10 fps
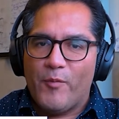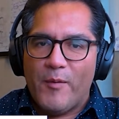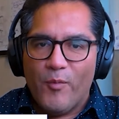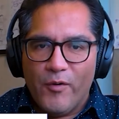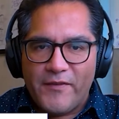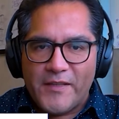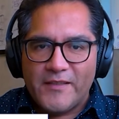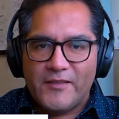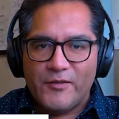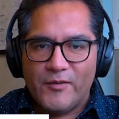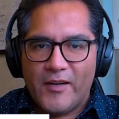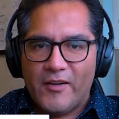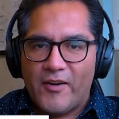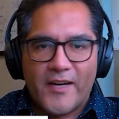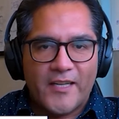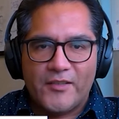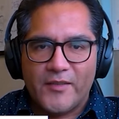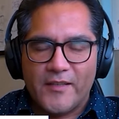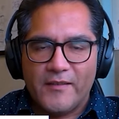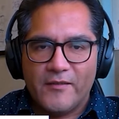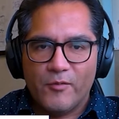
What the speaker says: we moved to another country